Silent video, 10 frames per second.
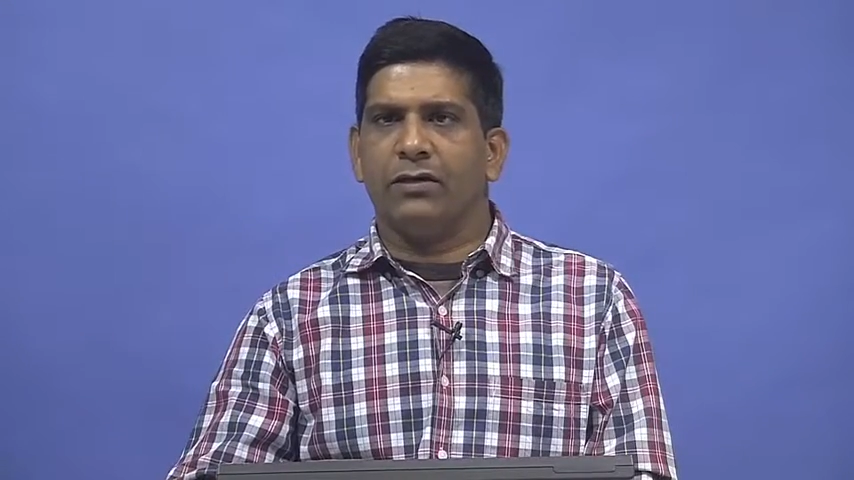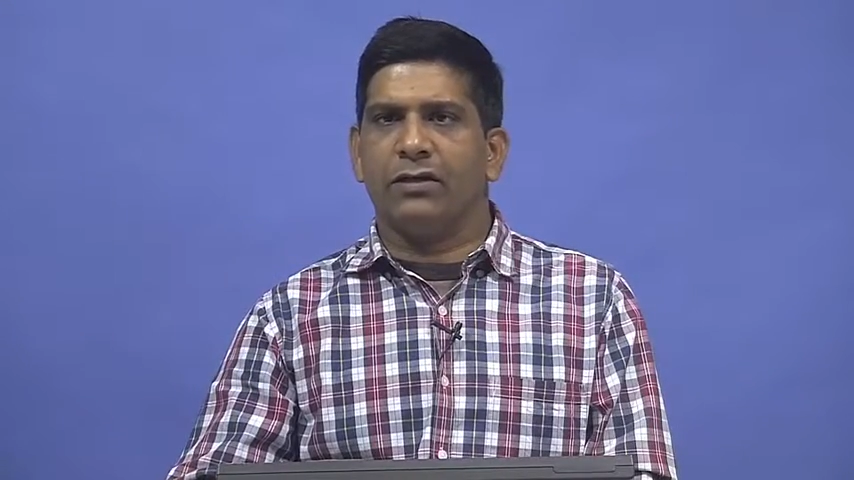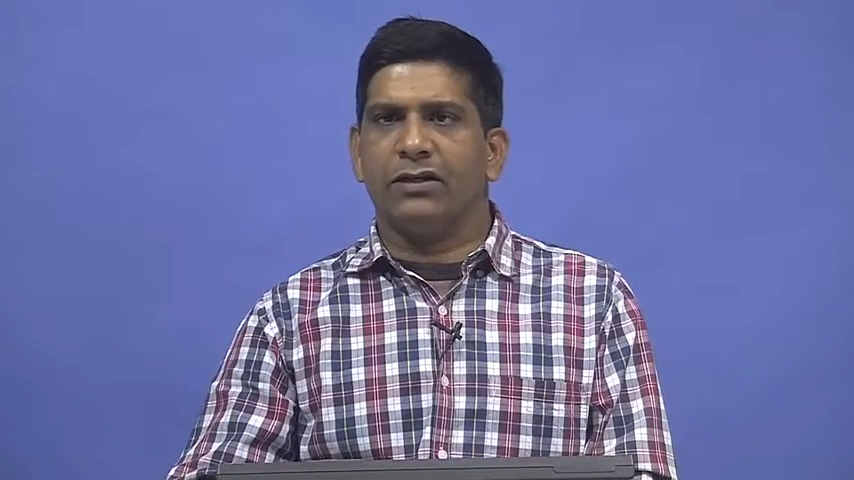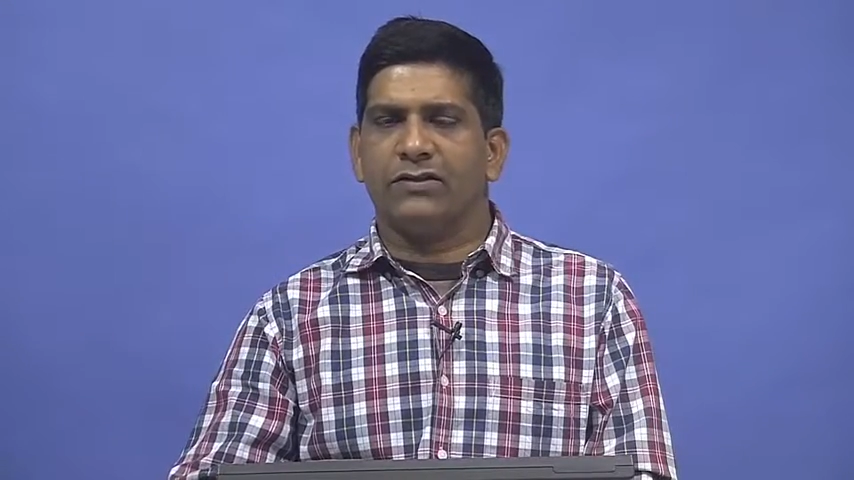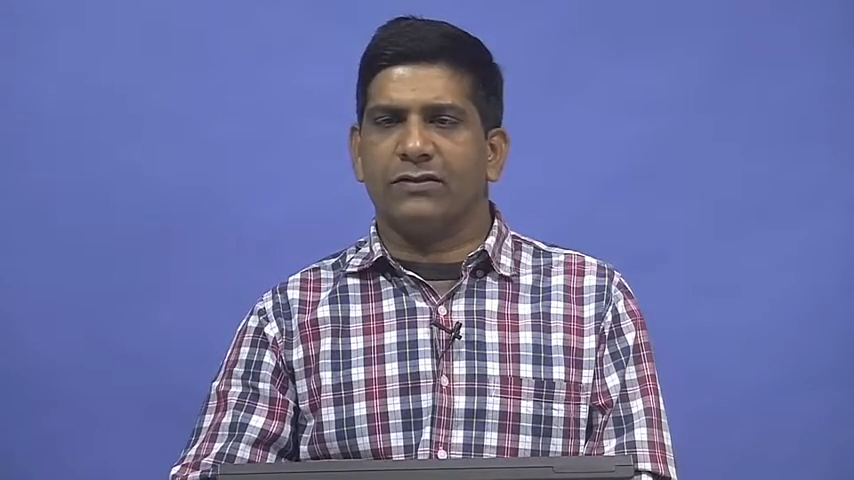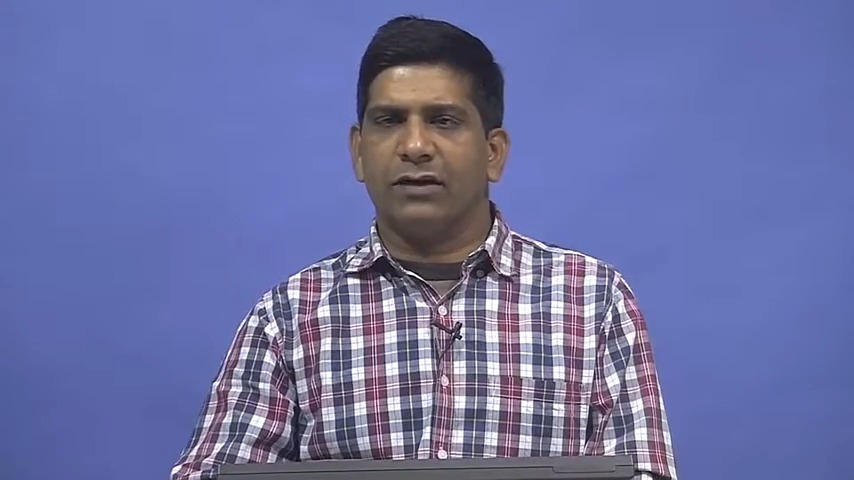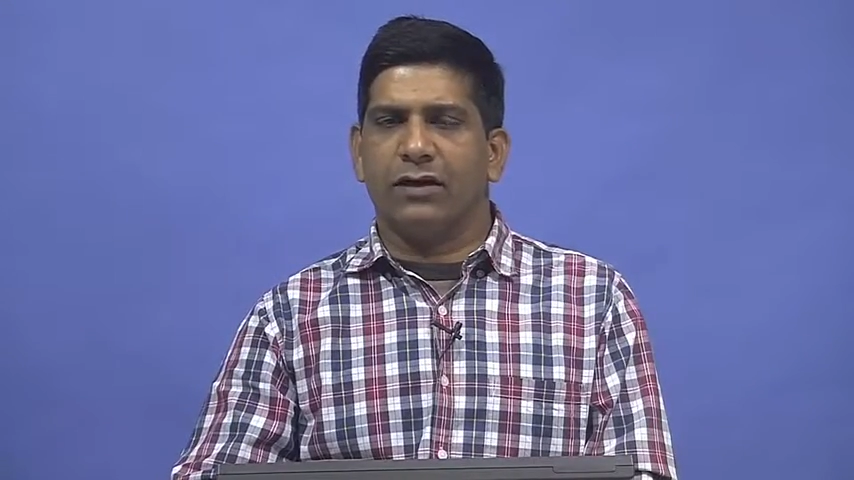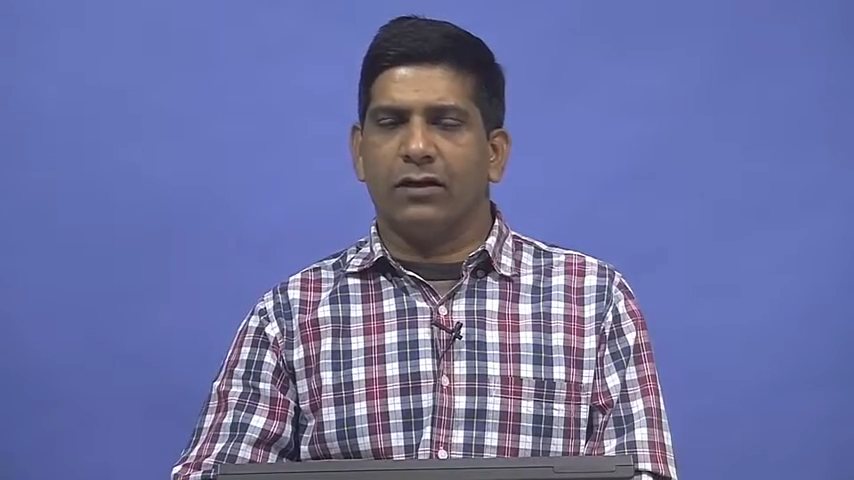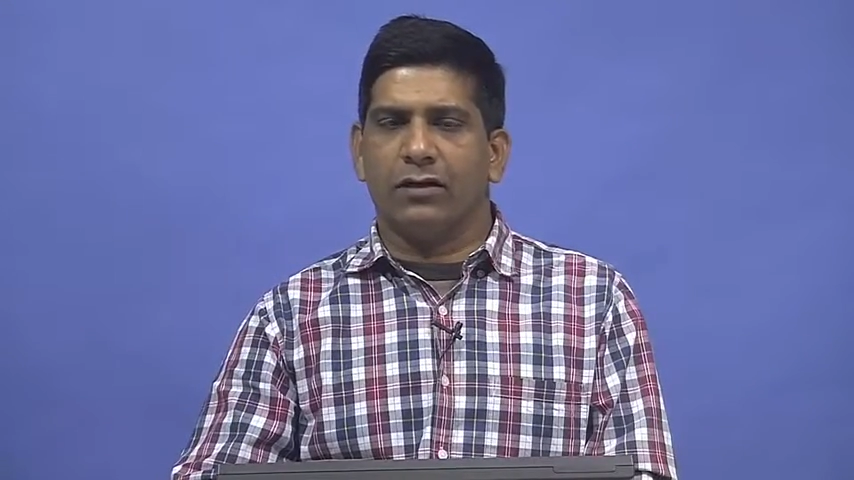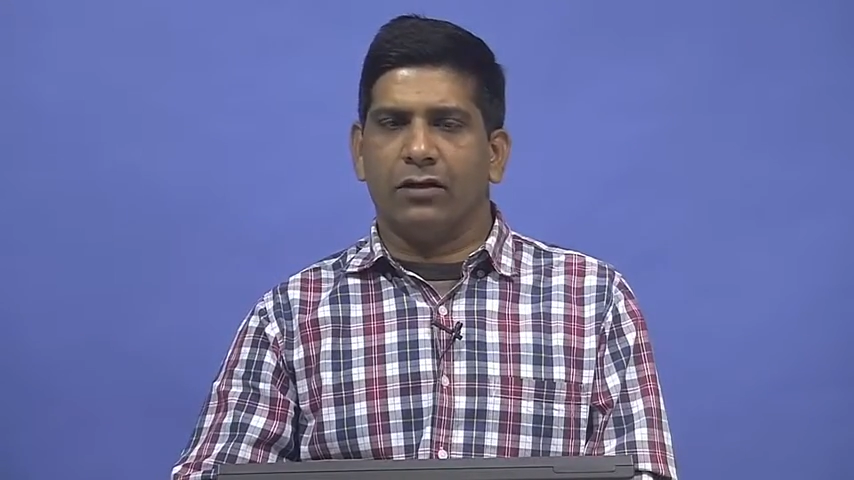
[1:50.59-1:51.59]
just
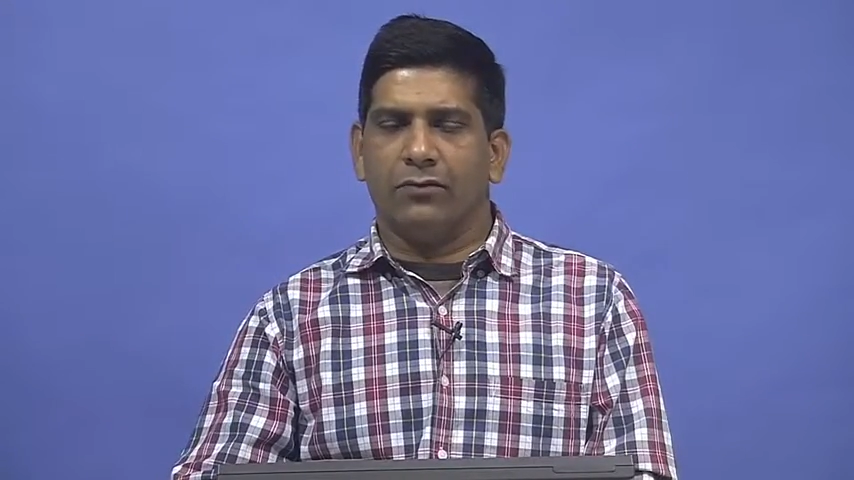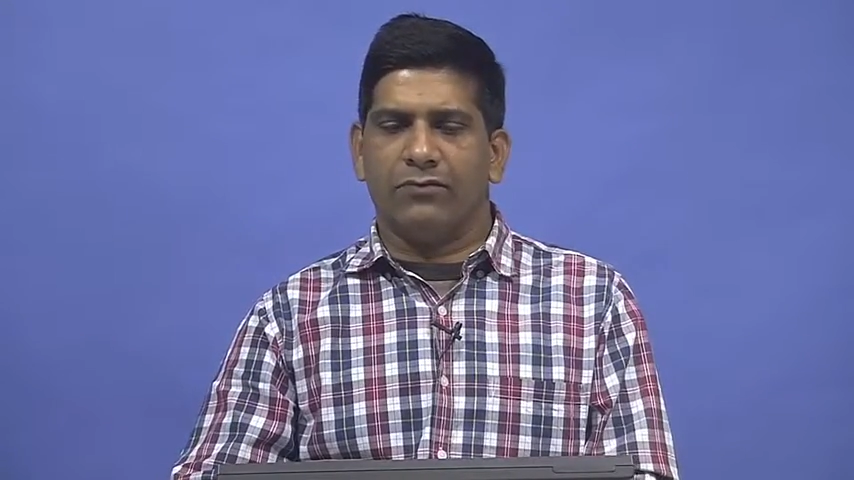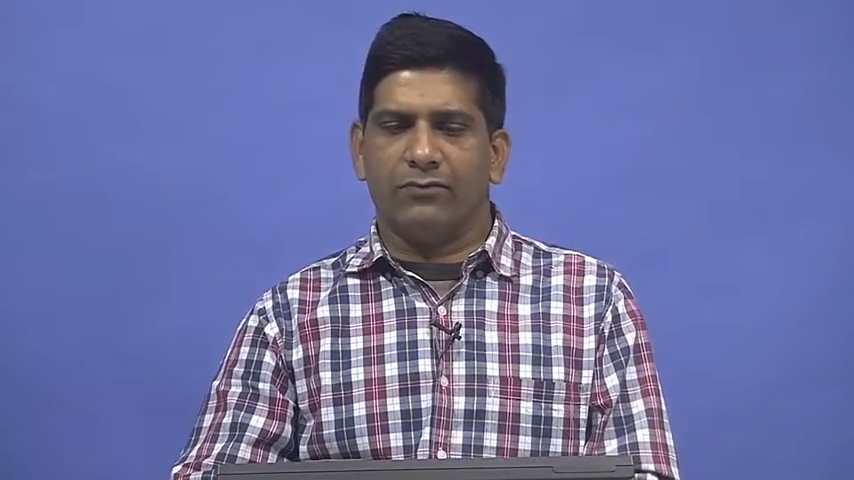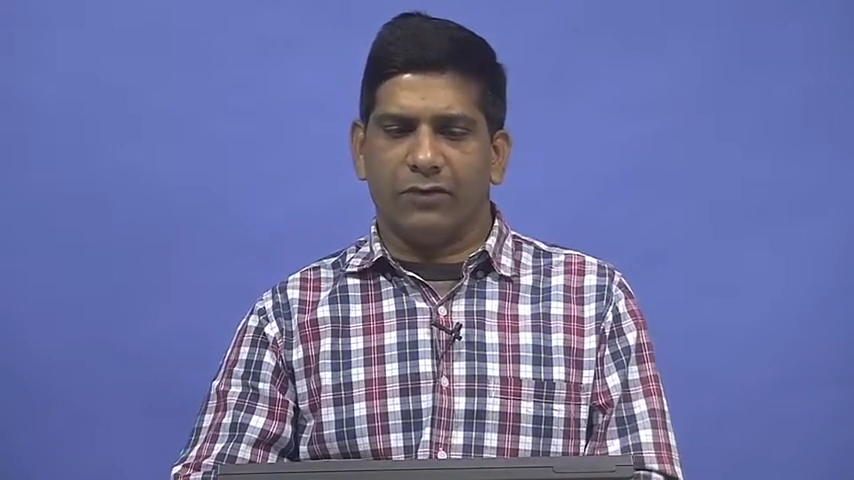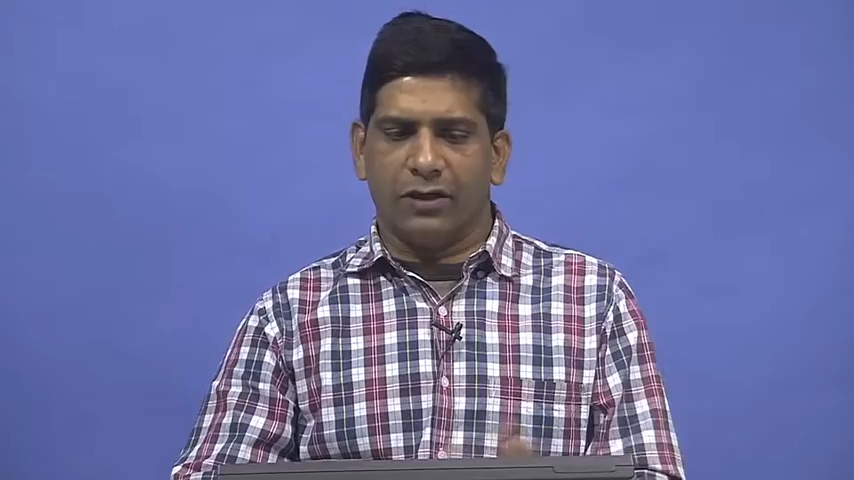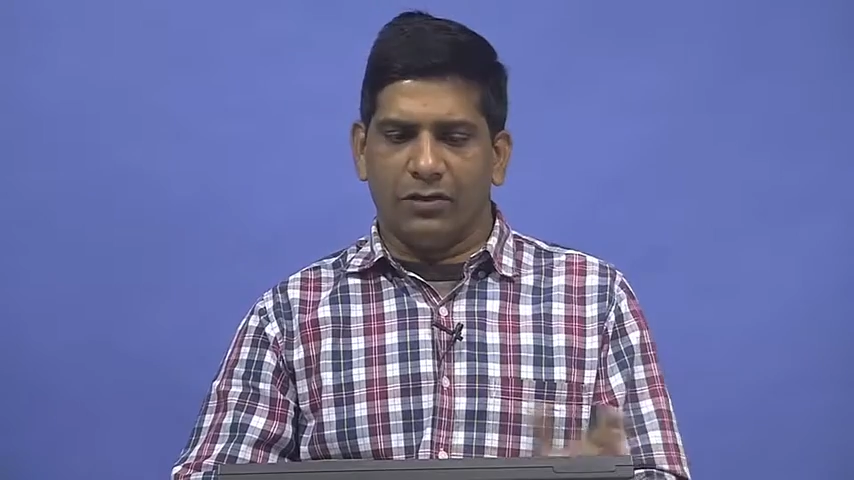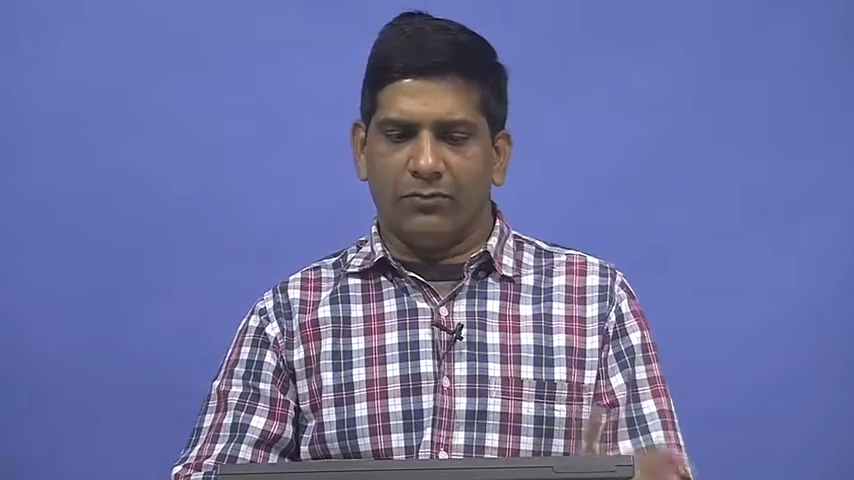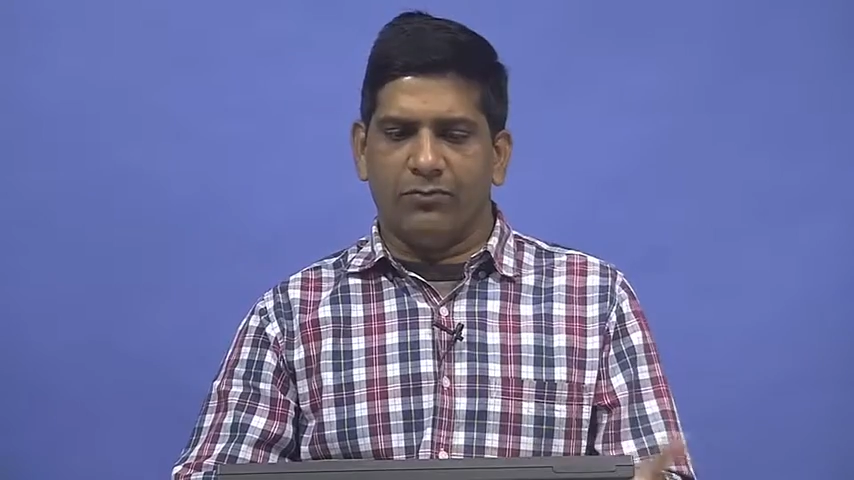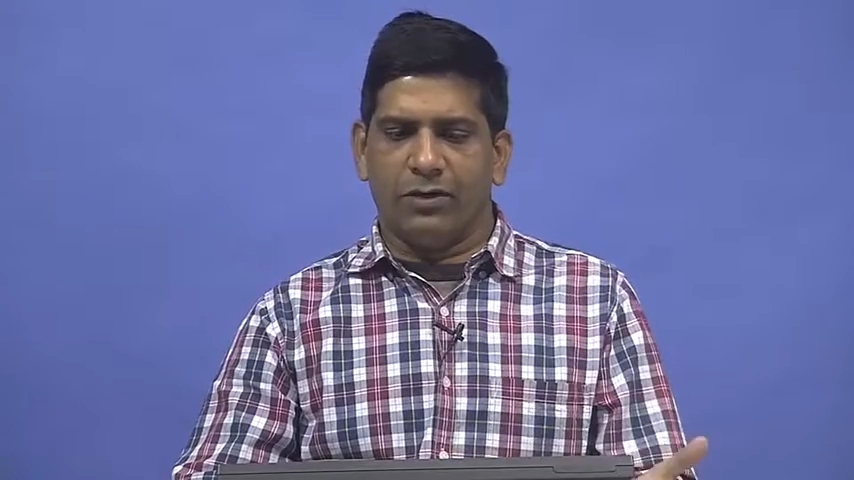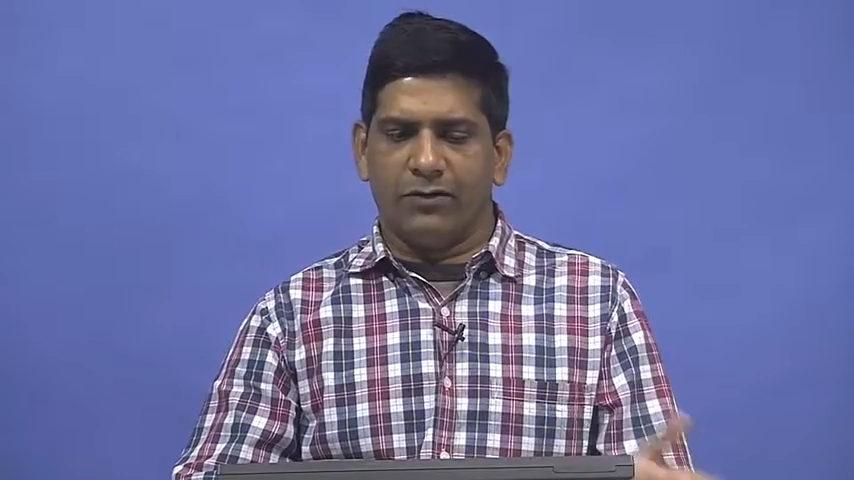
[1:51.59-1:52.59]

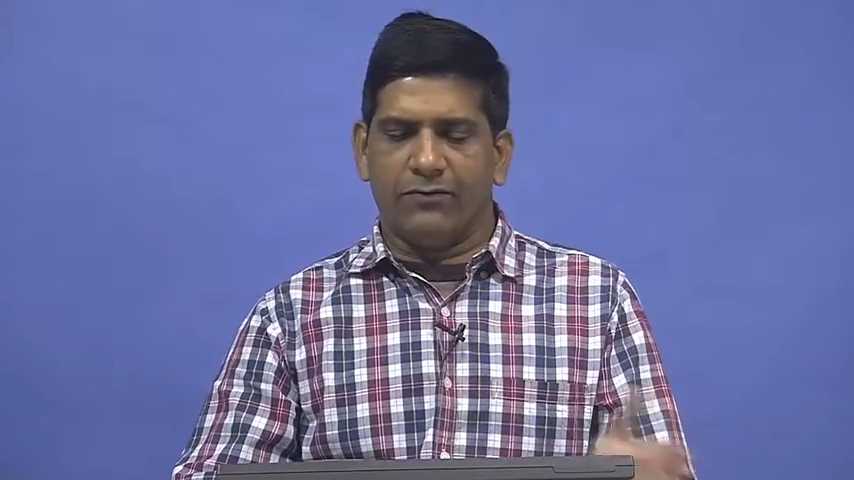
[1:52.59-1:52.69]
like